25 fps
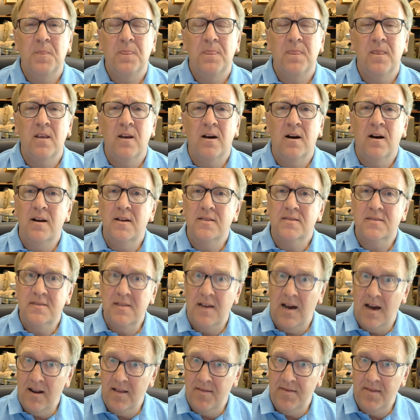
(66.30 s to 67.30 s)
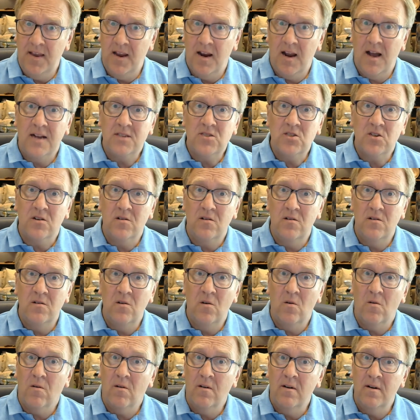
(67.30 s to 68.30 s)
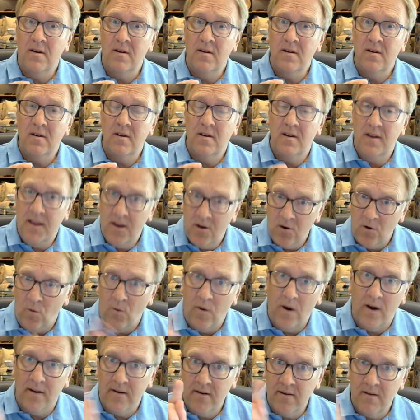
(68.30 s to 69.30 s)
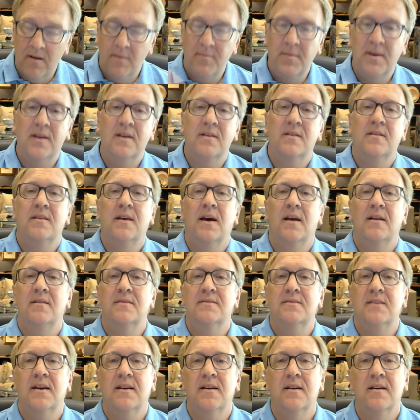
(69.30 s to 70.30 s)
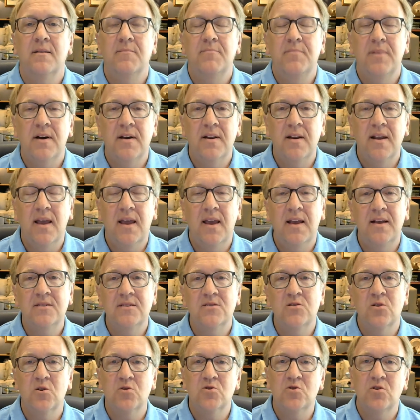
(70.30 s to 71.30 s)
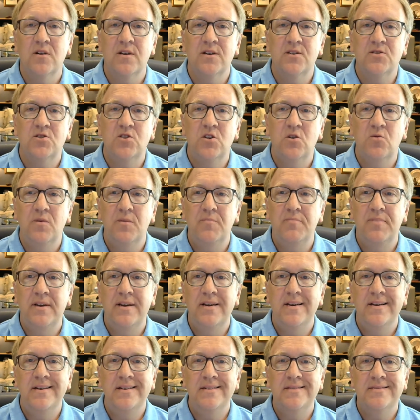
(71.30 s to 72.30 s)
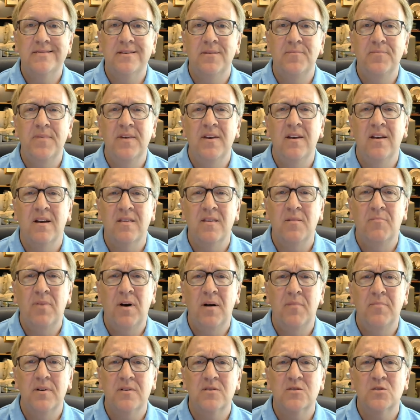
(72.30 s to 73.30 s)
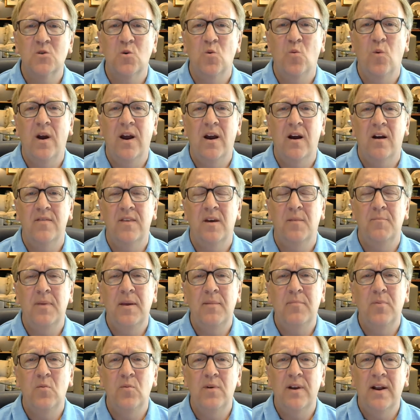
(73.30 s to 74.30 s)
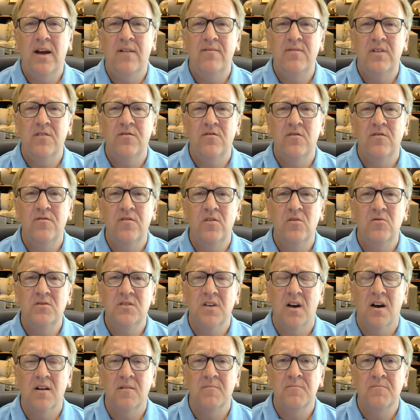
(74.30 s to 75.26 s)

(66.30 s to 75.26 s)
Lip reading: It's not a theological or legal one. Let me get to that in a second. But a social issue would be something on the public square that people would have different views on.